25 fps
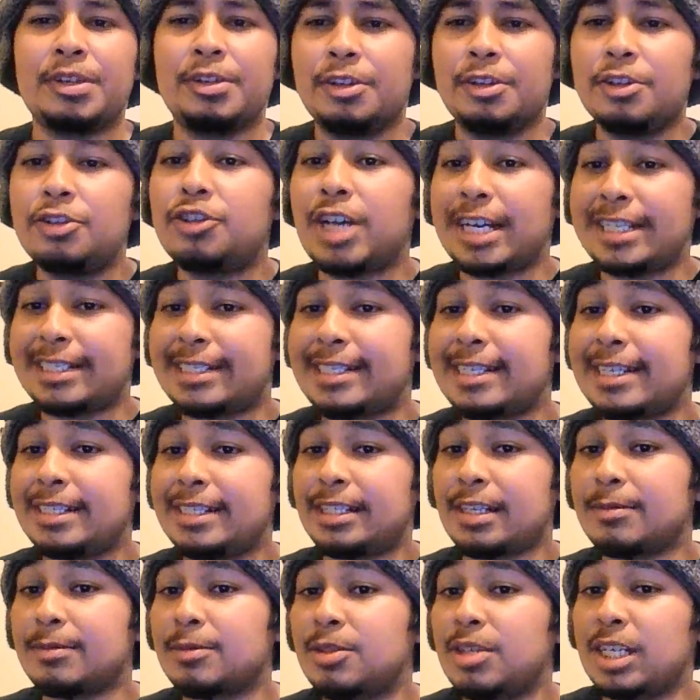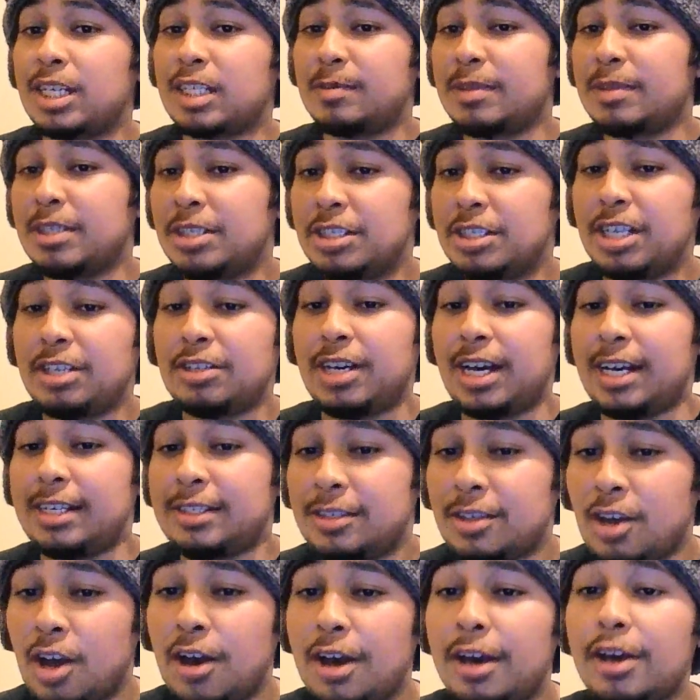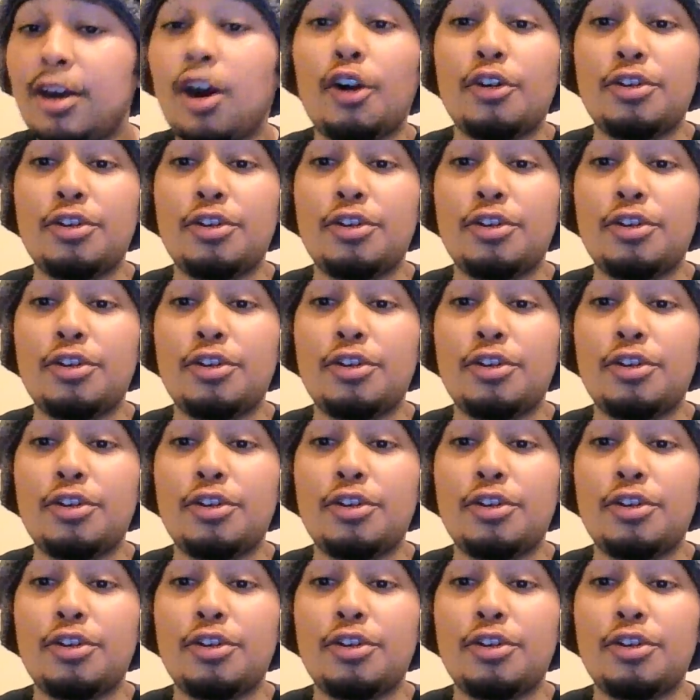Did you guys think it's up to the expectation that you guys saw it?